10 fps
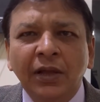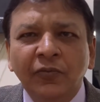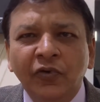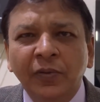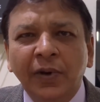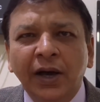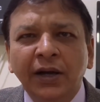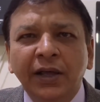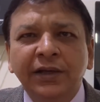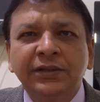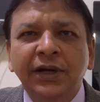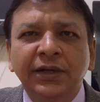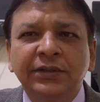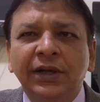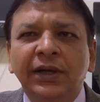football
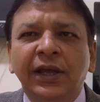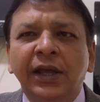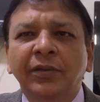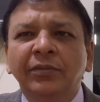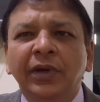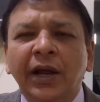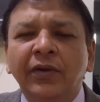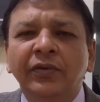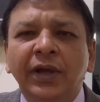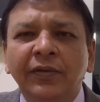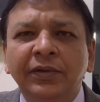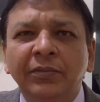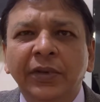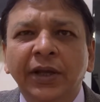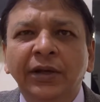extends the game and we have the
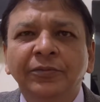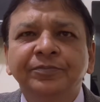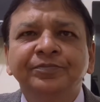main.